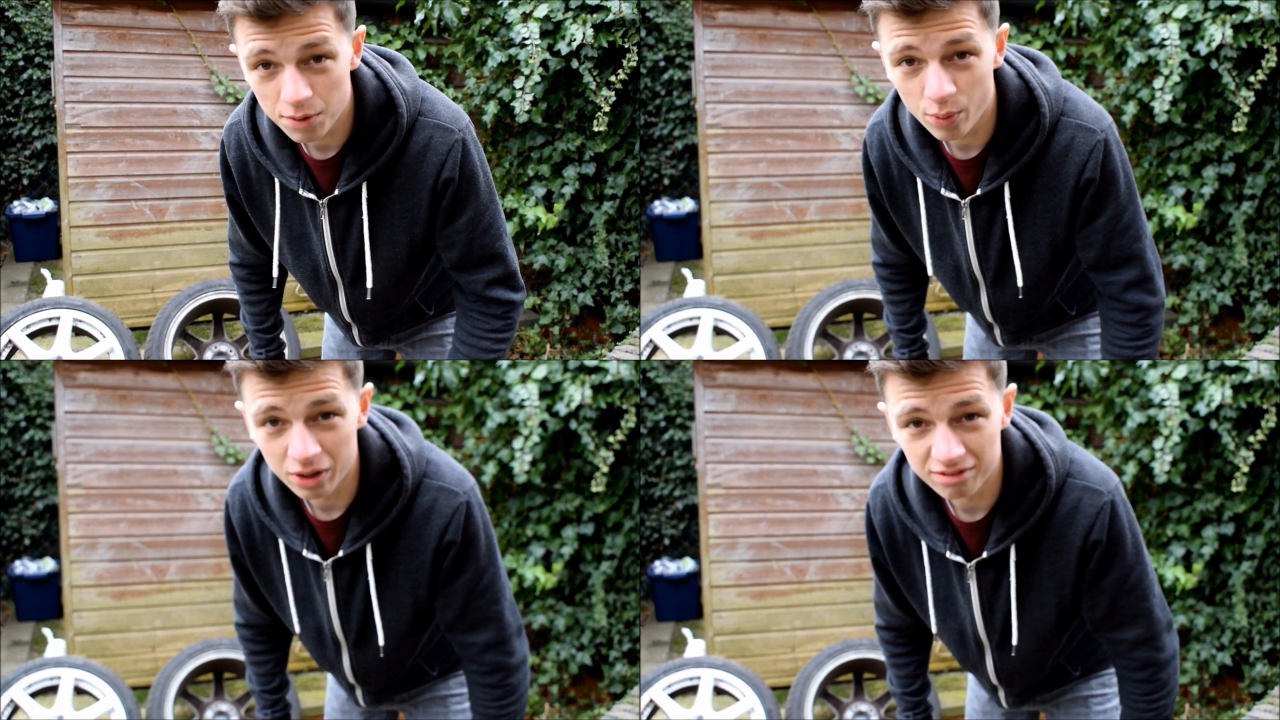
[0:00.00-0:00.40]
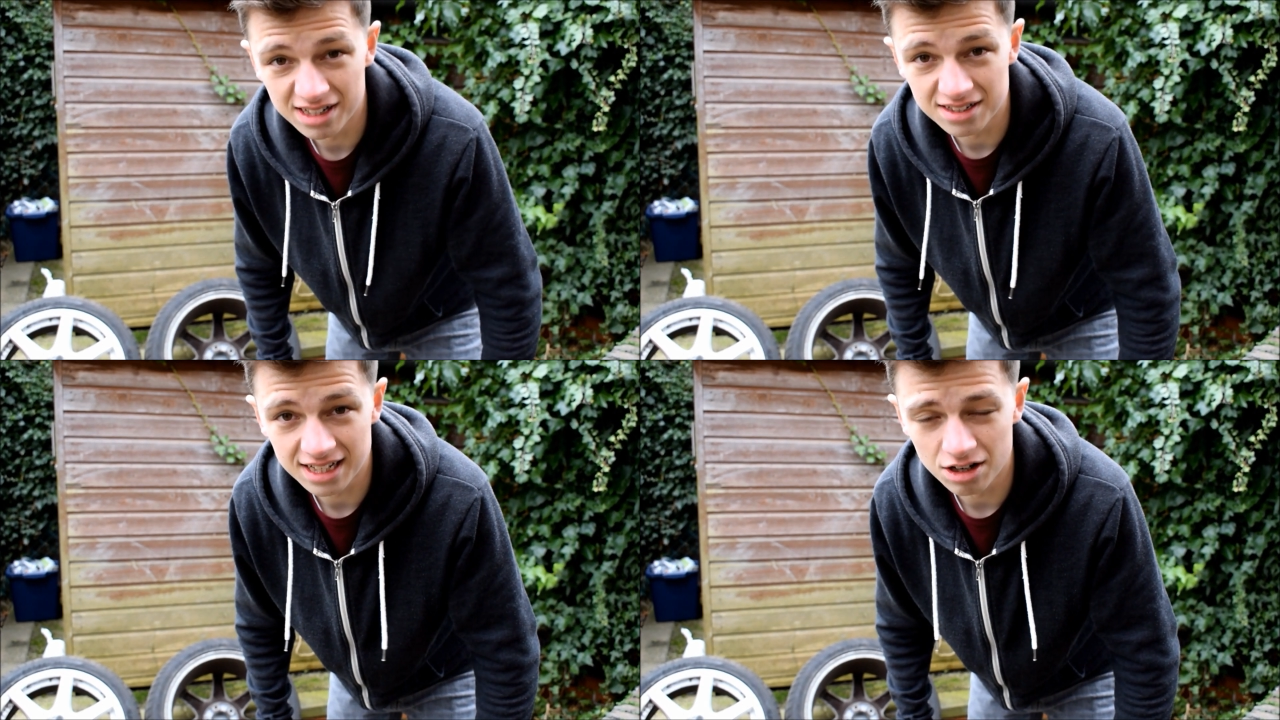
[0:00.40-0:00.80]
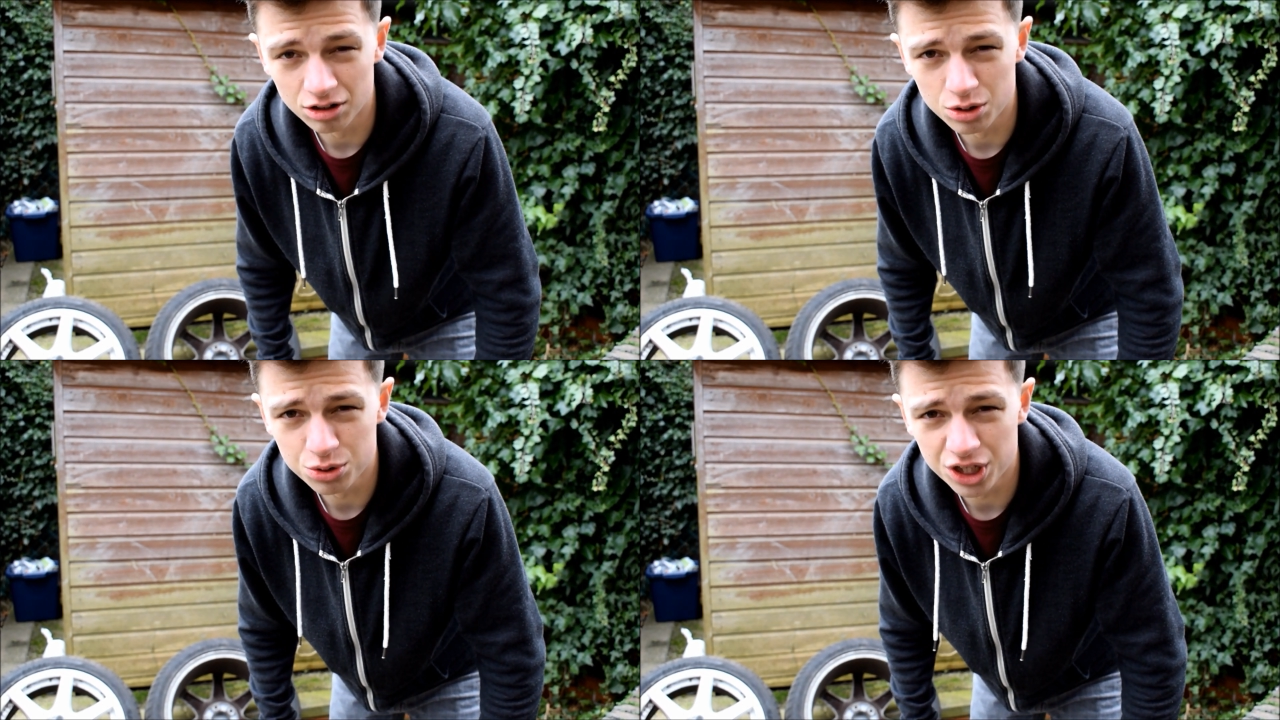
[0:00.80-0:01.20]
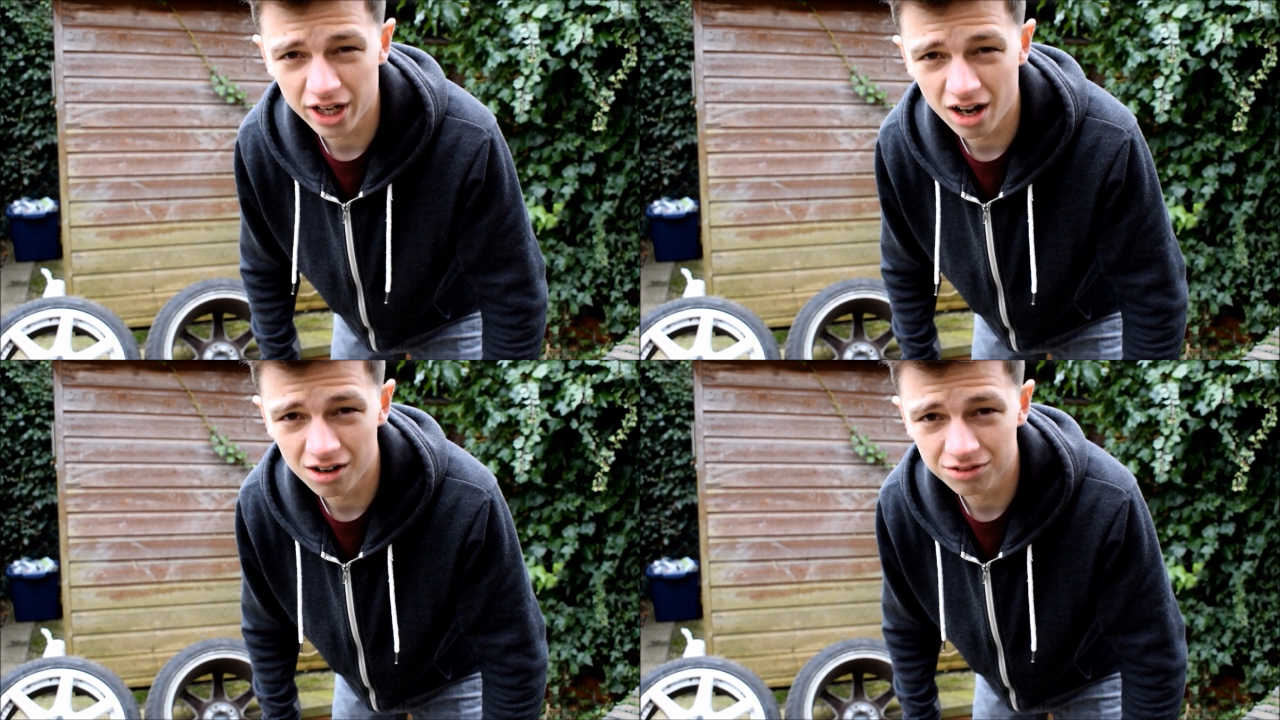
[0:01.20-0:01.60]
a quick rinse, get all the loose dirt
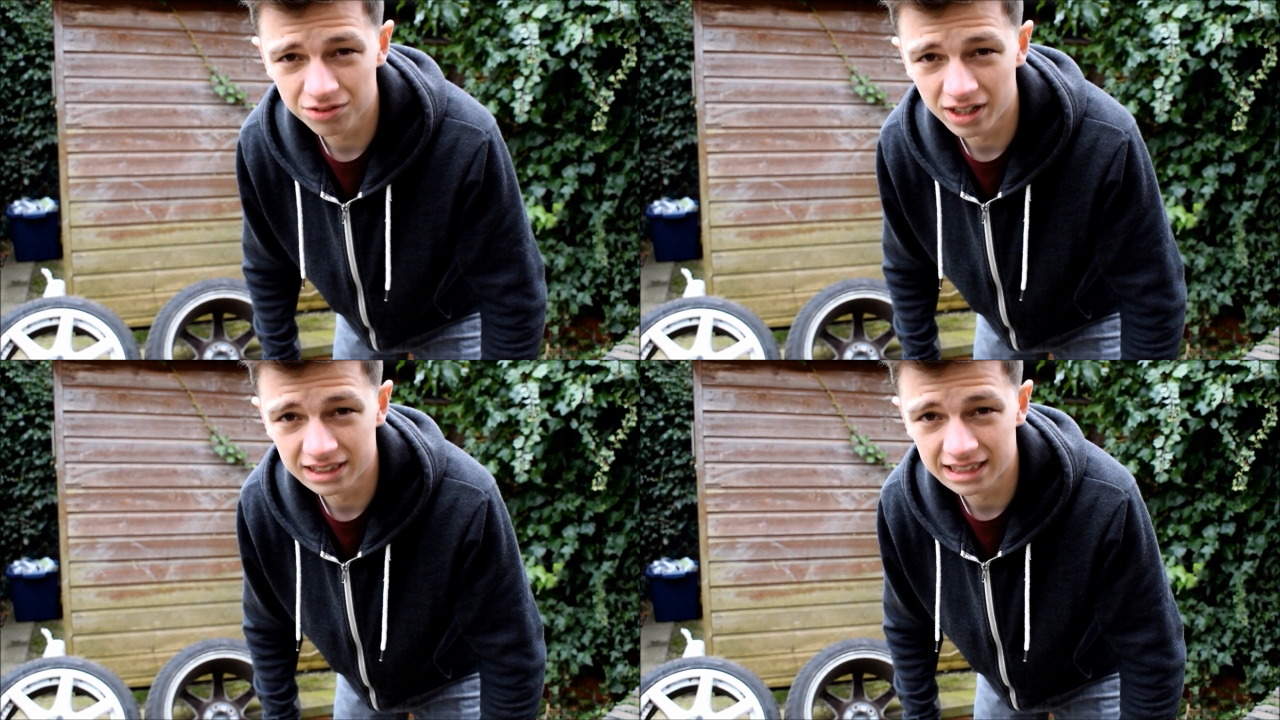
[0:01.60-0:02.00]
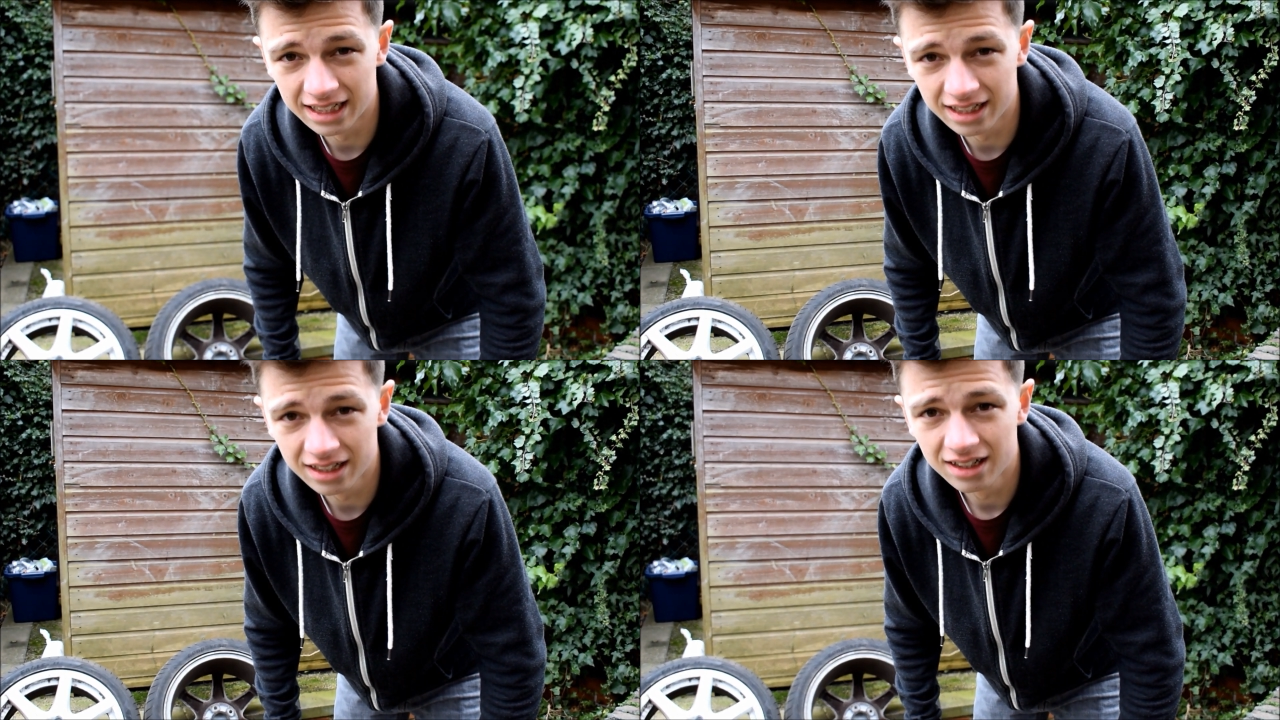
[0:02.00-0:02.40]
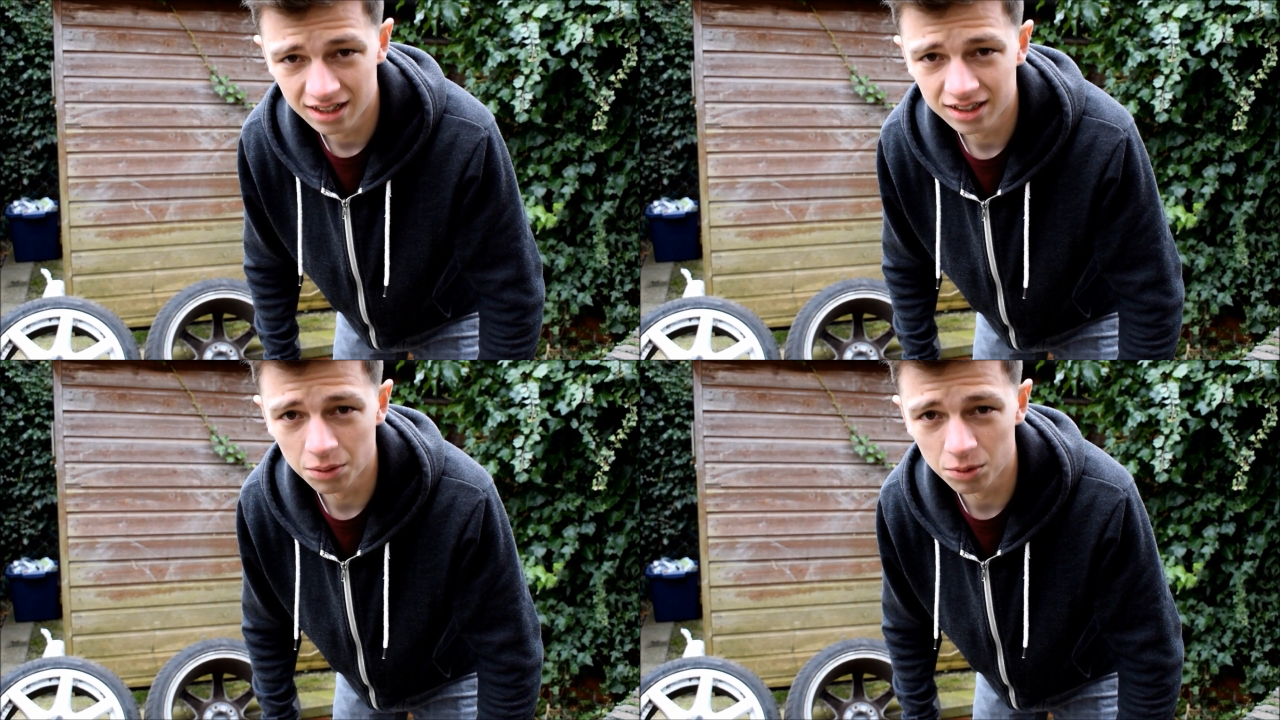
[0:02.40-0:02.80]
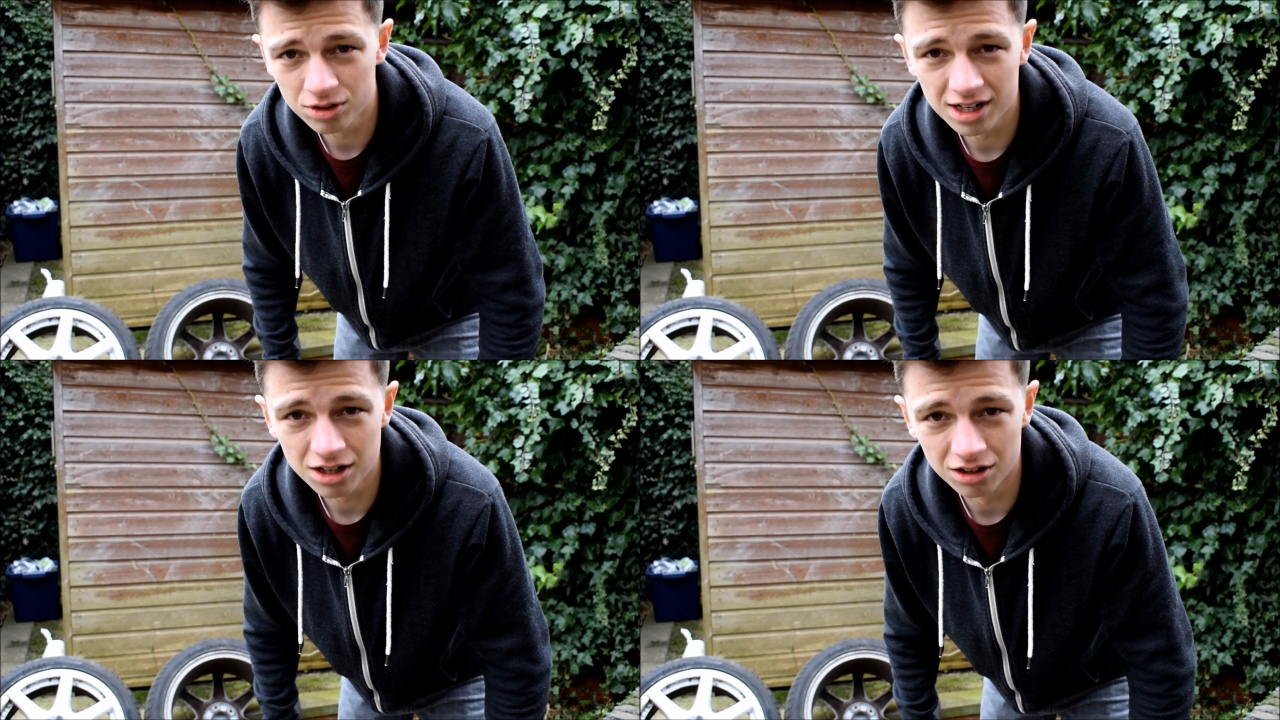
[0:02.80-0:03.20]
off, and then we'll
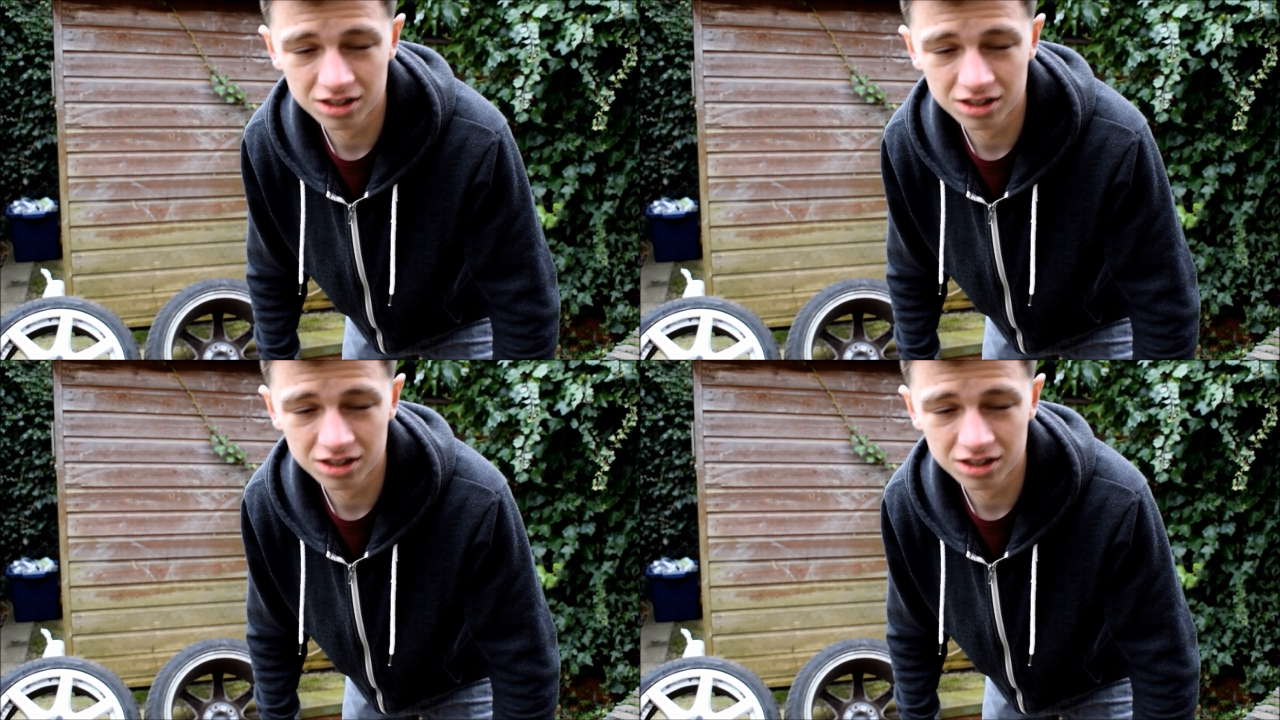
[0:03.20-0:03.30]
crack on.